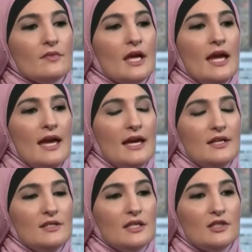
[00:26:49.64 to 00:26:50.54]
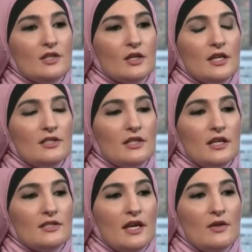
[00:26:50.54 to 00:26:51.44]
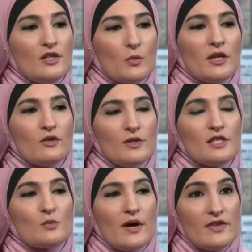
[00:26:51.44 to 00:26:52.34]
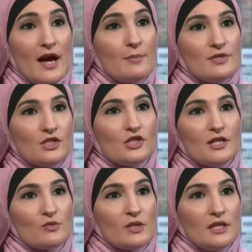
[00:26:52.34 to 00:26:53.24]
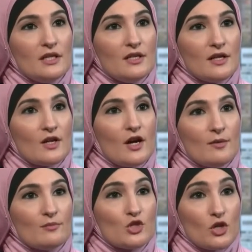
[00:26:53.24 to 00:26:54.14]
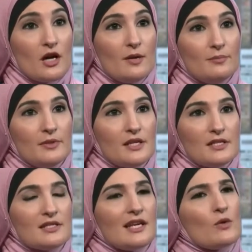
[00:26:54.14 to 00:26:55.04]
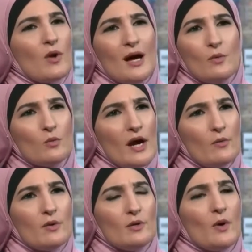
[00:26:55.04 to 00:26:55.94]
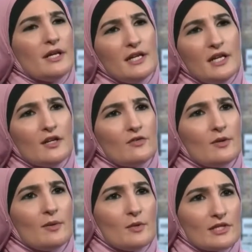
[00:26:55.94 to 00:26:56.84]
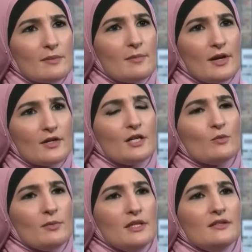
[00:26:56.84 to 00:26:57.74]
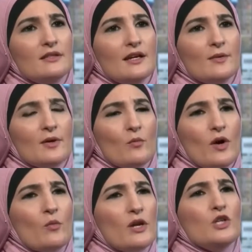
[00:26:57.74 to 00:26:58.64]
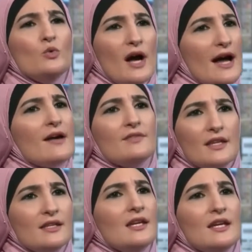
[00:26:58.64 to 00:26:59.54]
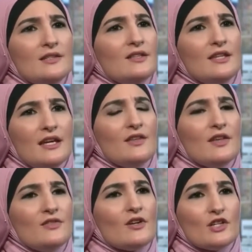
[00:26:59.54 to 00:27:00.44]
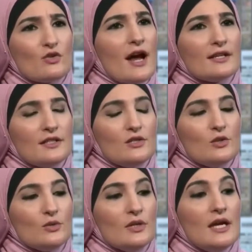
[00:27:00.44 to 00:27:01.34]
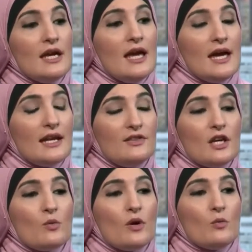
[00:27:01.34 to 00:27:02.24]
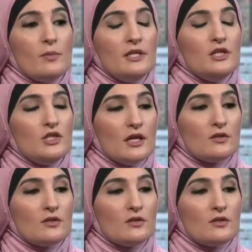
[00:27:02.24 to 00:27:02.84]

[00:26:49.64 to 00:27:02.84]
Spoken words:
And it's one of the reasons why the opposition is really shook up, because it's like, why would white women want to hear from a Muslim American woman? And what do you have that they're attracted to? And I think what women in general